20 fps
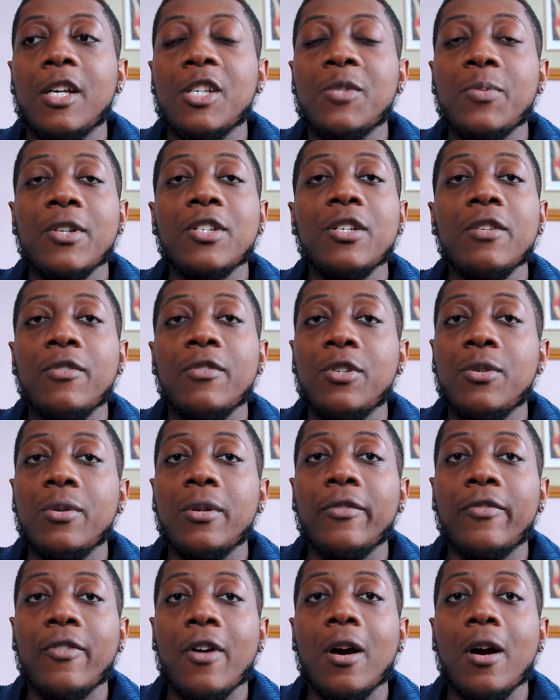Especially if you're
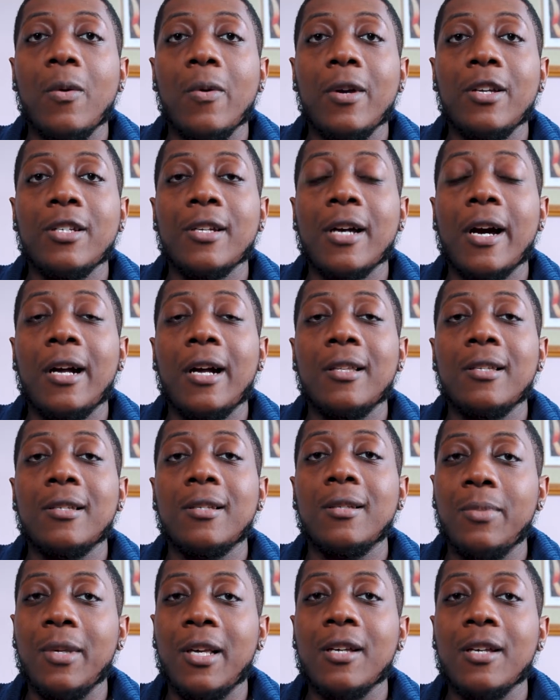shooting faraway
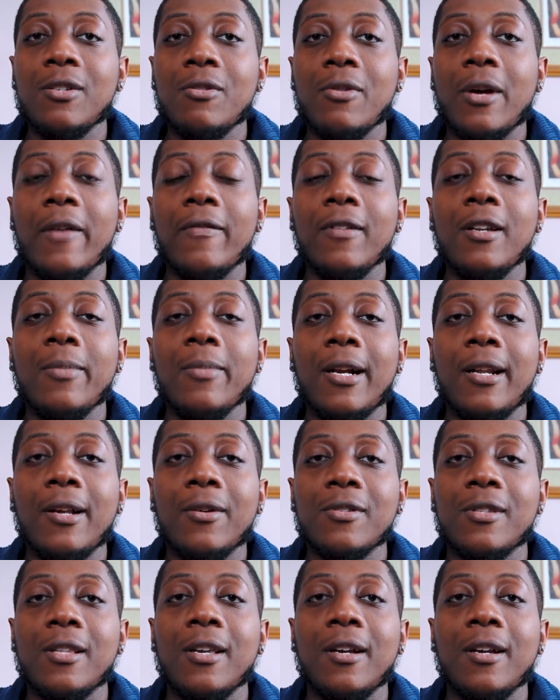shots, because you don't have anybody
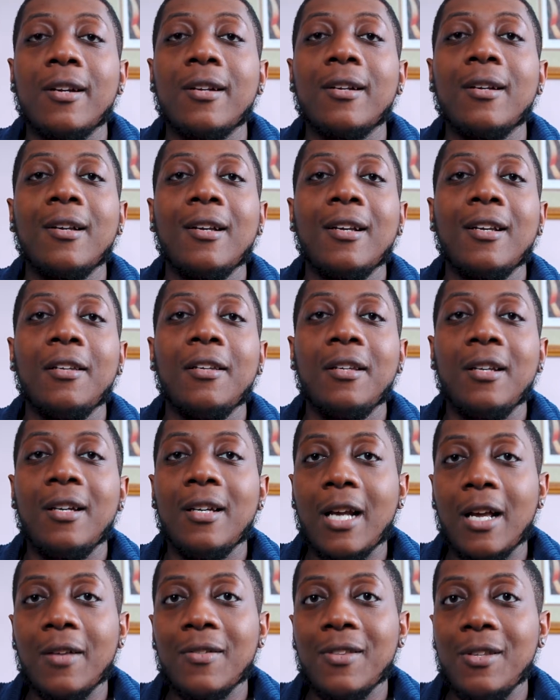else there, you're
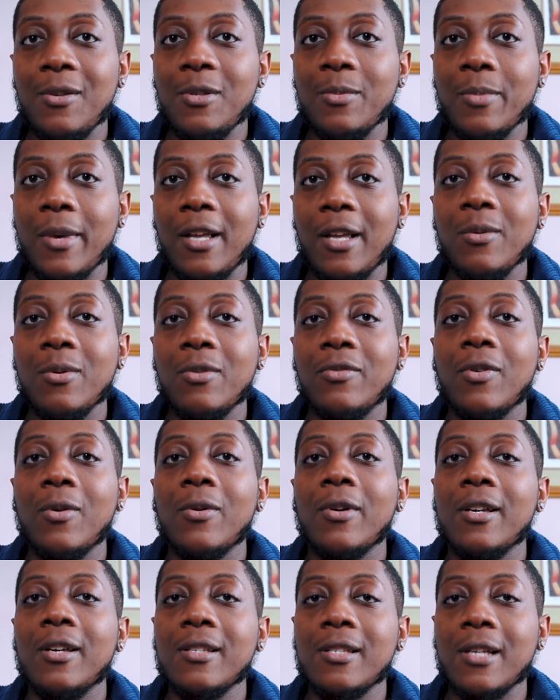gonna have to use manual
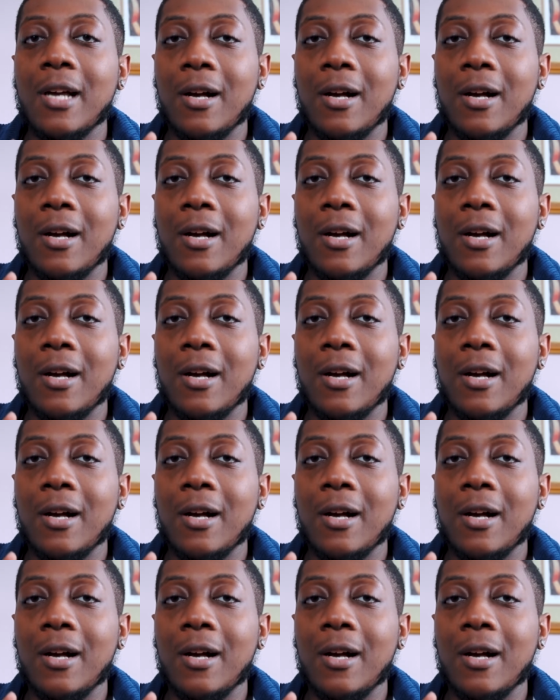focus.